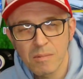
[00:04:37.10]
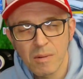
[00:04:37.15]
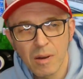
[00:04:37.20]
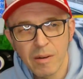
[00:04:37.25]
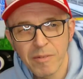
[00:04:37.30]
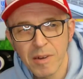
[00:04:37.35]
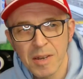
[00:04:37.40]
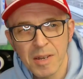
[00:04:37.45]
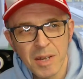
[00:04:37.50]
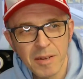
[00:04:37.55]

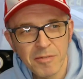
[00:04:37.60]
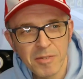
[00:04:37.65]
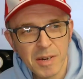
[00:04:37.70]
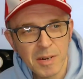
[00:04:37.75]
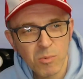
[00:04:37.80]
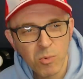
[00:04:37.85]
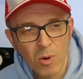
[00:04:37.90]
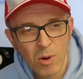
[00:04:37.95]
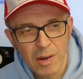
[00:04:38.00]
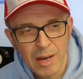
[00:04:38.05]
I've only ever
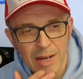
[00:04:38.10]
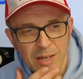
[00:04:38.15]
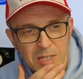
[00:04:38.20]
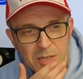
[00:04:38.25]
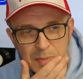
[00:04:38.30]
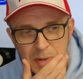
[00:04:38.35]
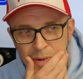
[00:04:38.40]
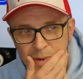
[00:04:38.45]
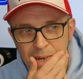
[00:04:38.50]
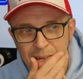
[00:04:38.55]
had one
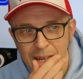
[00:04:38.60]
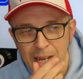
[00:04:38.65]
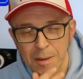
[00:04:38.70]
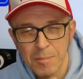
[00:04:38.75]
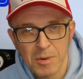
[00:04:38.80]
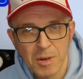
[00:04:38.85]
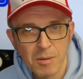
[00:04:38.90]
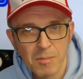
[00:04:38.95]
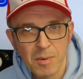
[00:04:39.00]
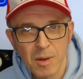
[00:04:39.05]
Katamari game,
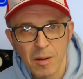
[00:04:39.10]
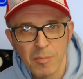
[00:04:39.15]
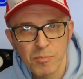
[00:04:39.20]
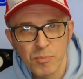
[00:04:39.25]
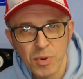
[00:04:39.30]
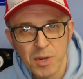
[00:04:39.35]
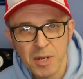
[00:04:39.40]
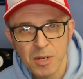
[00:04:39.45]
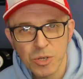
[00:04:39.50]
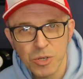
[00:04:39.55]
and I'm
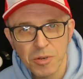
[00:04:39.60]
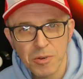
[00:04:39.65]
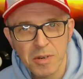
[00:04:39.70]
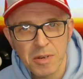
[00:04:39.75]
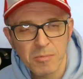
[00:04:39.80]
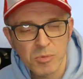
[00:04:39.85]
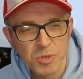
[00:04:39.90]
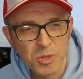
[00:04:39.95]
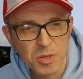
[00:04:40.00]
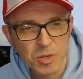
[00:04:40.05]
pretty sure
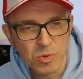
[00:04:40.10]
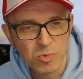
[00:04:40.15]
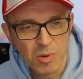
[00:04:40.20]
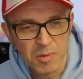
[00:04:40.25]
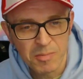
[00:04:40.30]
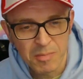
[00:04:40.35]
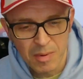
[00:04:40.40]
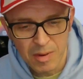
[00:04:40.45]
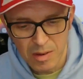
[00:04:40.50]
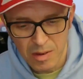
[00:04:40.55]
it was this one.
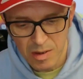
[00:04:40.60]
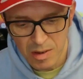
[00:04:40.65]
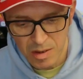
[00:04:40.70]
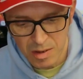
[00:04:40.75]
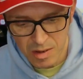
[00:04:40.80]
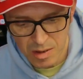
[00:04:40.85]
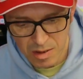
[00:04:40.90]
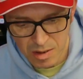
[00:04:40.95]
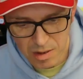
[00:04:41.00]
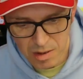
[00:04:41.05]

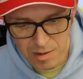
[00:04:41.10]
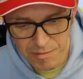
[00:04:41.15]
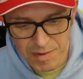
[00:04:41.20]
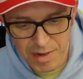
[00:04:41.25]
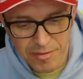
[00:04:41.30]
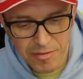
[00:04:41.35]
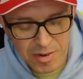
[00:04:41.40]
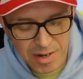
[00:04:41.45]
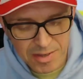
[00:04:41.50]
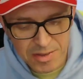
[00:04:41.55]
I've
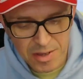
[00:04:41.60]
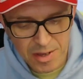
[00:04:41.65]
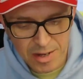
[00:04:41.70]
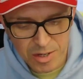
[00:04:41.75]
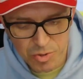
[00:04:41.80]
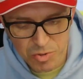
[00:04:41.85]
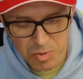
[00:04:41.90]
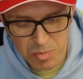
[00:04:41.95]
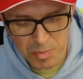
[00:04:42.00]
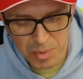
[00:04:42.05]
never had the
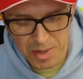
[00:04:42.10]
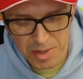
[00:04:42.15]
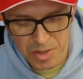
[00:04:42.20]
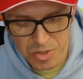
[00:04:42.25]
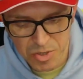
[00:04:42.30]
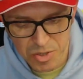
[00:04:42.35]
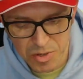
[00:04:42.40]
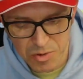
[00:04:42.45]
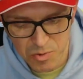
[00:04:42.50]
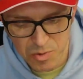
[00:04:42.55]
actual
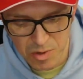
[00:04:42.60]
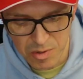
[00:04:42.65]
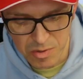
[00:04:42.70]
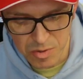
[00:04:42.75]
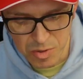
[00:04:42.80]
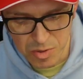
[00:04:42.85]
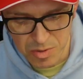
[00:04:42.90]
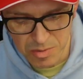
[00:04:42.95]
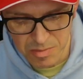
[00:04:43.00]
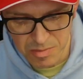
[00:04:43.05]
PS2
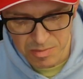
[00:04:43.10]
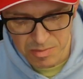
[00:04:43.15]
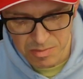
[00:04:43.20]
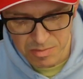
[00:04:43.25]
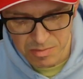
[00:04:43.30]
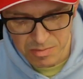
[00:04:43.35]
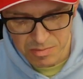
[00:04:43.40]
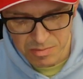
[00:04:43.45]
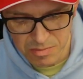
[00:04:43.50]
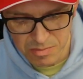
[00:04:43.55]
ones.
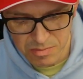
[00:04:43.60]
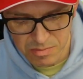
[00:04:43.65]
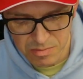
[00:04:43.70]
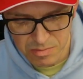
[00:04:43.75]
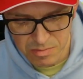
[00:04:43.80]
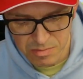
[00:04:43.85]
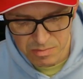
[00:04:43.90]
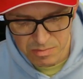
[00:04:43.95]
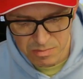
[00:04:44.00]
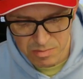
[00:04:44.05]

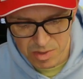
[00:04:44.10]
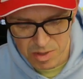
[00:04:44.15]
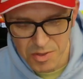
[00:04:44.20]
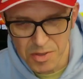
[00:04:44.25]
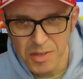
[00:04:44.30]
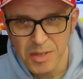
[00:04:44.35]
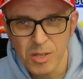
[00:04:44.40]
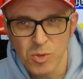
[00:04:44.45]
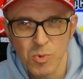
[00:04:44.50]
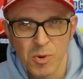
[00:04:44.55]
I
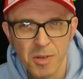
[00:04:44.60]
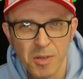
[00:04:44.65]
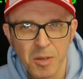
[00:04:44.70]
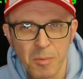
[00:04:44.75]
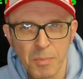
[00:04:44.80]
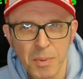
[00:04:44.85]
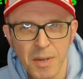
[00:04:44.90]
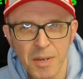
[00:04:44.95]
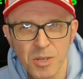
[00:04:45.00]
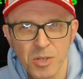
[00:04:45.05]
think there's one on the
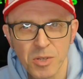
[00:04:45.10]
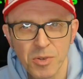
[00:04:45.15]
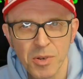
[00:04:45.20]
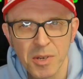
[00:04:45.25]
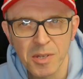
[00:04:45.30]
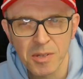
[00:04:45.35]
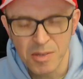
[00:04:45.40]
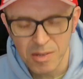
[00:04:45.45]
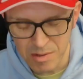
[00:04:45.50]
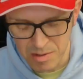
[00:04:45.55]
PS3,
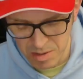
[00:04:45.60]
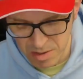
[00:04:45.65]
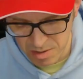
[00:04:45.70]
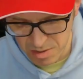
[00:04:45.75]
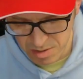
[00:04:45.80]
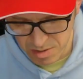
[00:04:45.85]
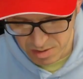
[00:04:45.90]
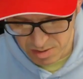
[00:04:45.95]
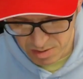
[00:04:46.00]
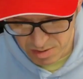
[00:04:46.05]
isn't
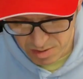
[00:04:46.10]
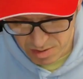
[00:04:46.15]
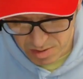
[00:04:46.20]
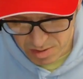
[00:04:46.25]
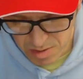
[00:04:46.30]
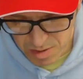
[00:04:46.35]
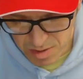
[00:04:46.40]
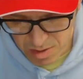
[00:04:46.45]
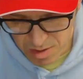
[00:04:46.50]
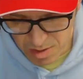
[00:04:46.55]

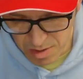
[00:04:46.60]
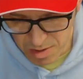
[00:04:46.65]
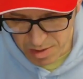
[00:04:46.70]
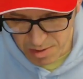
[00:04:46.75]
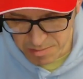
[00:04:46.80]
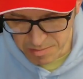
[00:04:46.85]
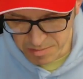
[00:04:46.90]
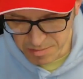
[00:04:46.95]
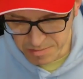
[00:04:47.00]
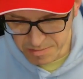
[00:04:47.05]
there?
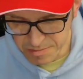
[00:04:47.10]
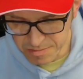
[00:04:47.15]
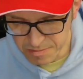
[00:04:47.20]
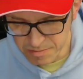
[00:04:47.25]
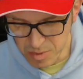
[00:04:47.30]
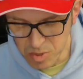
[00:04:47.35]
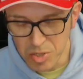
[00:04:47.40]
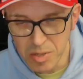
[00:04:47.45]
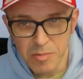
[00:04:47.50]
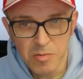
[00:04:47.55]

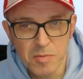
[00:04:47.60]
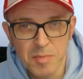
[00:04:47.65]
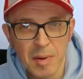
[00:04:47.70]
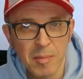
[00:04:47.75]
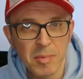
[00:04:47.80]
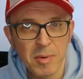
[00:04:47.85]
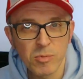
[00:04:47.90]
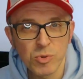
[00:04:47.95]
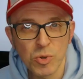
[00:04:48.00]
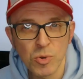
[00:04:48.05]
I seem to
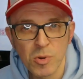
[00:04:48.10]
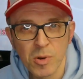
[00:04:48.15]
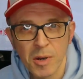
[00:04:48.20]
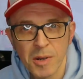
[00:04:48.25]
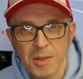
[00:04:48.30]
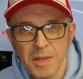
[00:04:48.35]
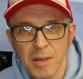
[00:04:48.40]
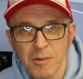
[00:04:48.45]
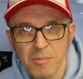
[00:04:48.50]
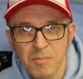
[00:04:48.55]
remember it was all
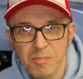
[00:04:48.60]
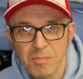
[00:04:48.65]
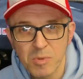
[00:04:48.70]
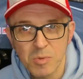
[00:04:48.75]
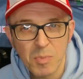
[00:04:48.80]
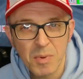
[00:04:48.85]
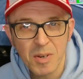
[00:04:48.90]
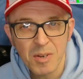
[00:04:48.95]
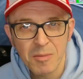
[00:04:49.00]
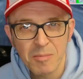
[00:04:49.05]
right though. It's a
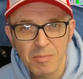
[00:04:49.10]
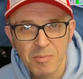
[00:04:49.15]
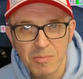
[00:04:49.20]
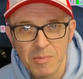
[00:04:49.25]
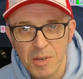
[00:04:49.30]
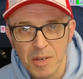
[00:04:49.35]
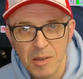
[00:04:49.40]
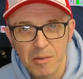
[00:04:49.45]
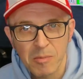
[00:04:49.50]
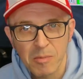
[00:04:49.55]
bit of,
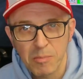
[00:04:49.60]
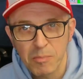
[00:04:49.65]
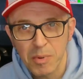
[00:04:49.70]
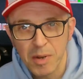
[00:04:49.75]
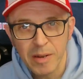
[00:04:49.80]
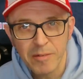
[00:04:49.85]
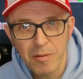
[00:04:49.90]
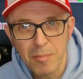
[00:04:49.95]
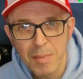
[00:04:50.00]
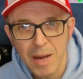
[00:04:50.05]
you know, bit
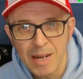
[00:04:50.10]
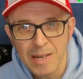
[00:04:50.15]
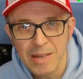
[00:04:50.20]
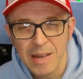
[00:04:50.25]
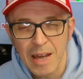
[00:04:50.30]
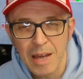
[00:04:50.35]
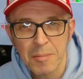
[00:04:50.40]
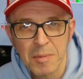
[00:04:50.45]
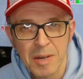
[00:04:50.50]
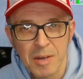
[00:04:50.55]
of a mad
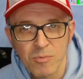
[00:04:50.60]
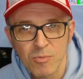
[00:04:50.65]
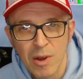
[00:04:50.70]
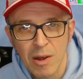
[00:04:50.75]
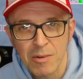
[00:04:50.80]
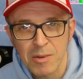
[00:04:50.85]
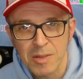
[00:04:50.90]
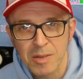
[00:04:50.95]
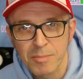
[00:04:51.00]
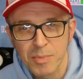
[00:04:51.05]
game, and it
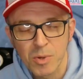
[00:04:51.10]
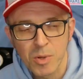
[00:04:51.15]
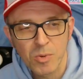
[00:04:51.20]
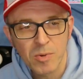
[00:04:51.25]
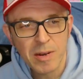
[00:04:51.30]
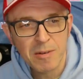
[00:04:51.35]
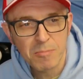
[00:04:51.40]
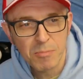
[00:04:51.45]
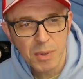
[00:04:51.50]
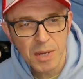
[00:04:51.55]
rolling the ball
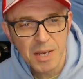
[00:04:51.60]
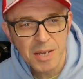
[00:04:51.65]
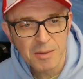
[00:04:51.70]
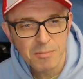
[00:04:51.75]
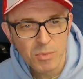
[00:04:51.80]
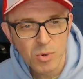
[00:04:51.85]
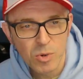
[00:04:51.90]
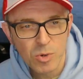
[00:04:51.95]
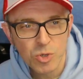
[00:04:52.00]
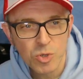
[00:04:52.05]
around, picking
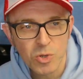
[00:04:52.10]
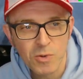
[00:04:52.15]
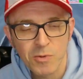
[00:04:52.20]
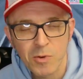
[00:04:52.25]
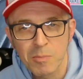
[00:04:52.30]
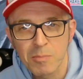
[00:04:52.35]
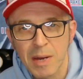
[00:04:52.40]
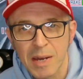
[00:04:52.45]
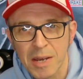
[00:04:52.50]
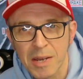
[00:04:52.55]
more stuff
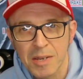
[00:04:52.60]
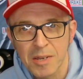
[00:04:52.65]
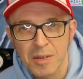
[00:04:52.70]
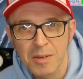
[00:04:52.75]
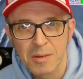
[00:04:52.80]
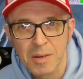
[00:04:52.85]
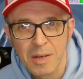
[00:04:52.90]
up, making